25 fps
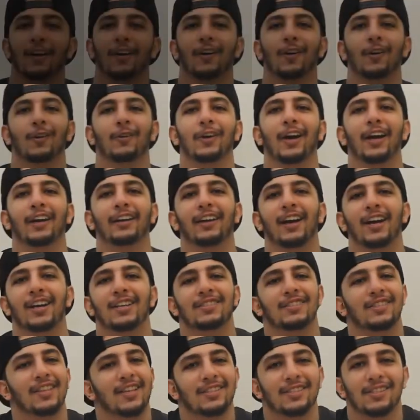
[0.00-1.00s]
Alright
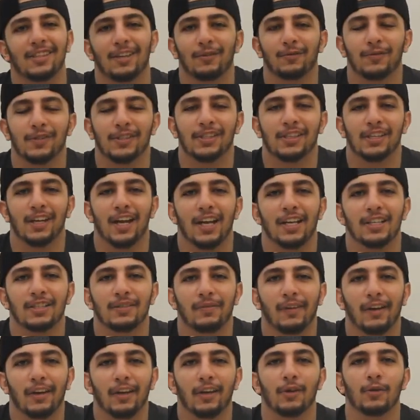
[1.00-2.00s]
guys, that's it for today's
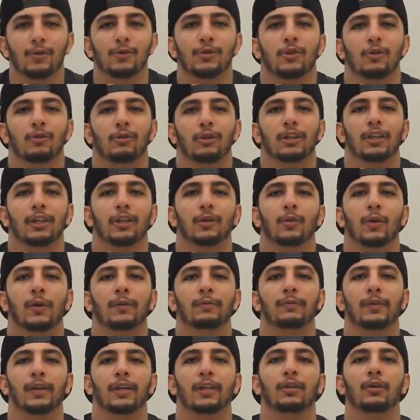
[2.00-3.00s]
video. It was a really
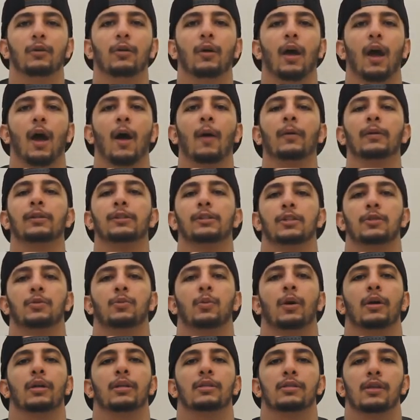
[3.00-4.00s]
quick video. I just
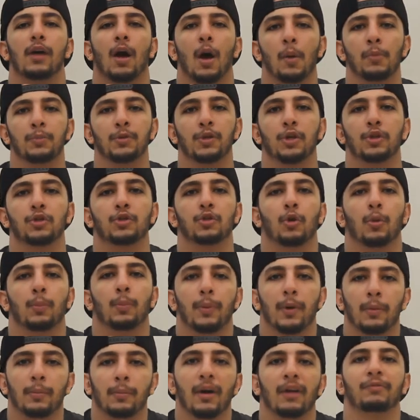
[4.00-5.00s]
wanted to update you
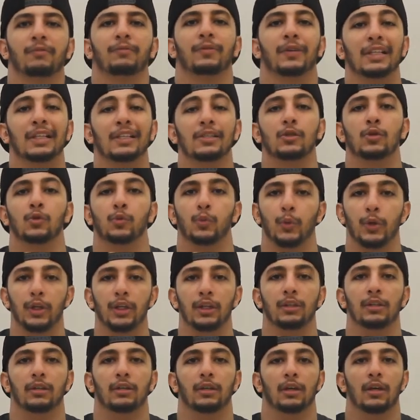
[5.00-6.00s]
upon my first
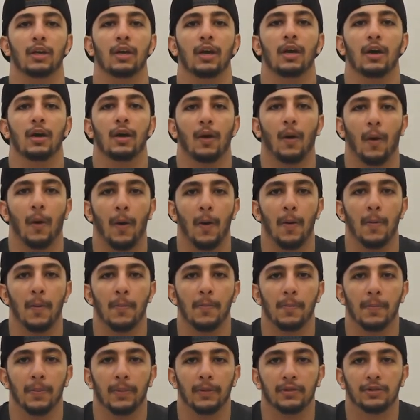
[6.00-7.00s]
week
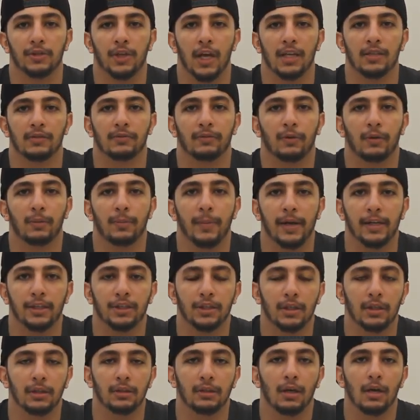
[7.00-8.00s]

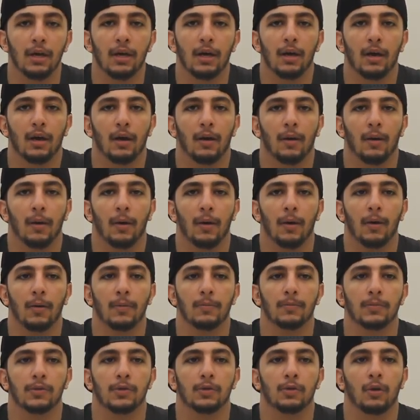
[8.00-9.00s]
transformation.
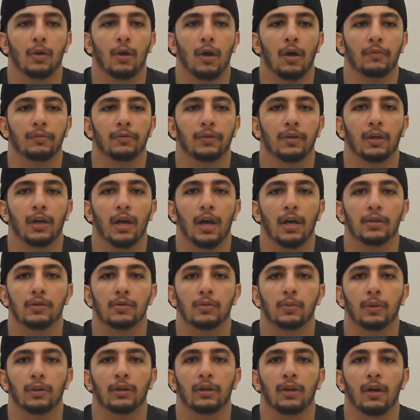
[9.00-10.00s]
So if you
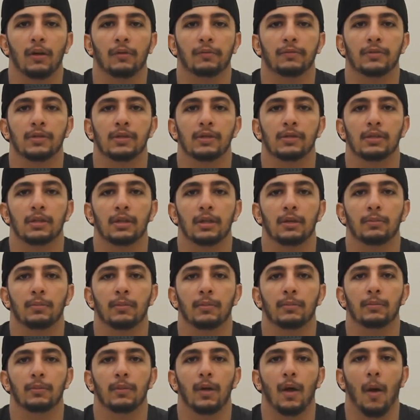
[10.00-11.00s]
guys would love to see
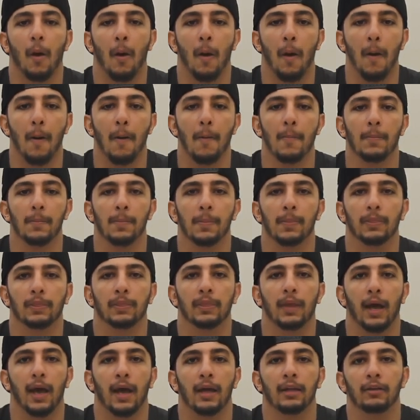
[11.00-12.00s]

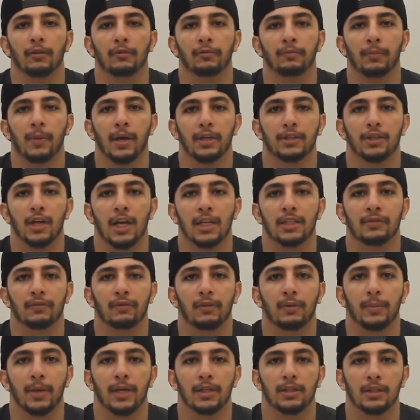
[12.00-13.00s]
the end of my
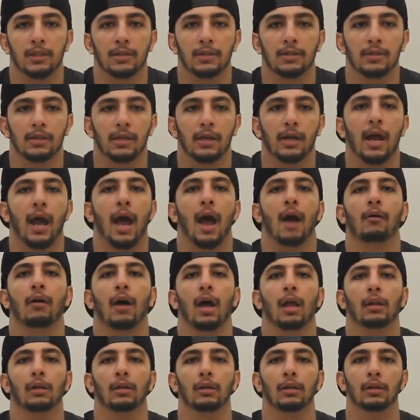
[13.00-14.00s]
transformations and how
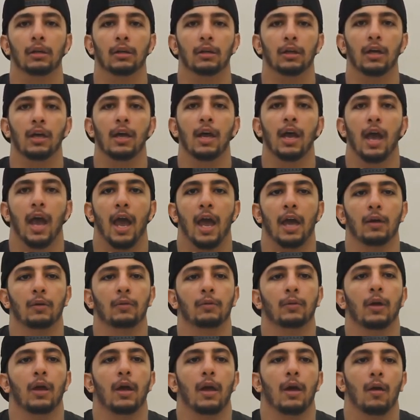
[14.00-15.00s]
I look,
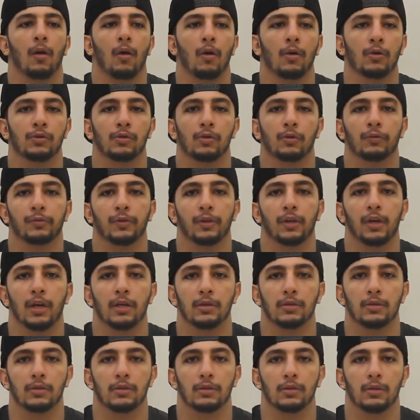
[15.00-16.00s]
and also if you
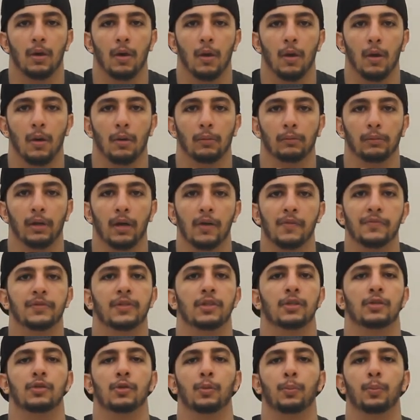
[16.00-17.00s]
guys love
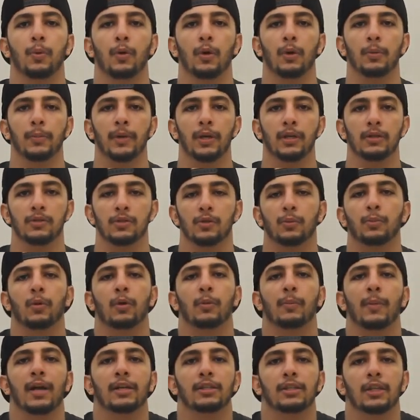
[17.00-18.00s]
to support me and
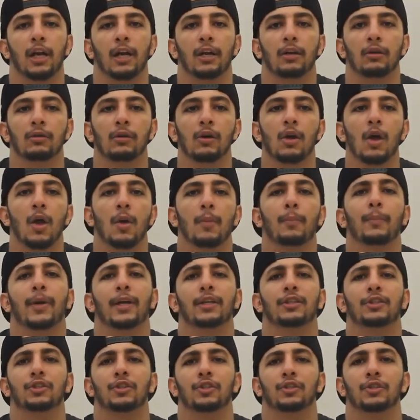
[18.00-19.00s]
support my channel,
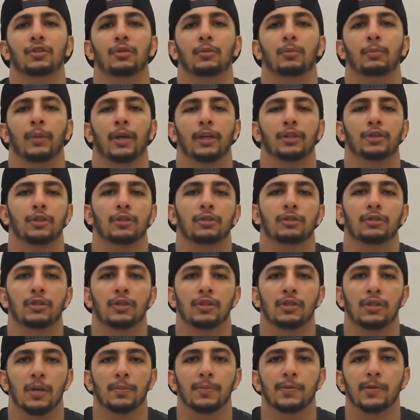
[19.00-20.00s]
make sure to
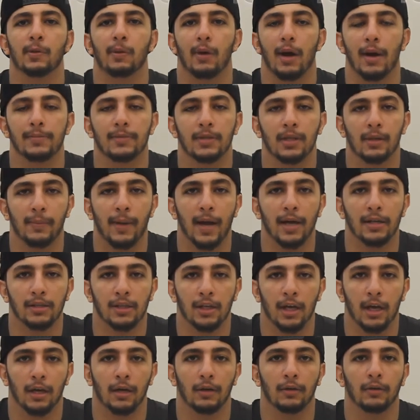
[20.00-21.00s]
subscribe to my
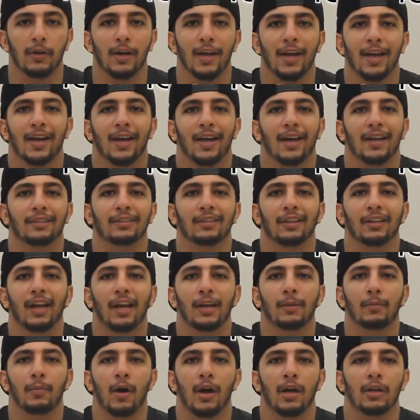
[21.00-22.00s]
channel, hit the
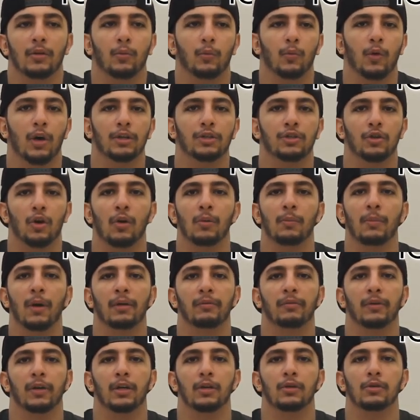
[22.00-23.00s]
like button, watch all
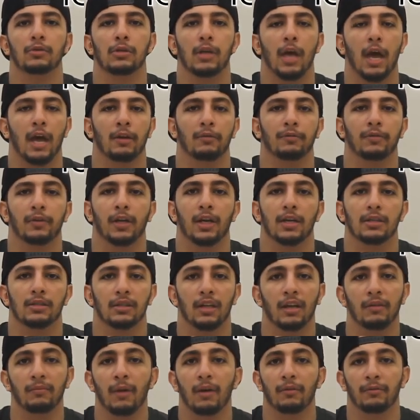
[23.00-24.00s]
my videos, and if you guys
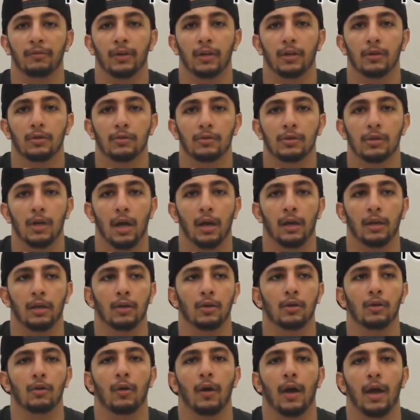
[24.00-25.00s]
love my videos and
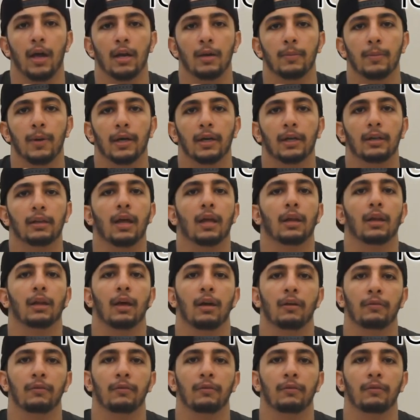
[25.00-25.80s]
you know anybody that would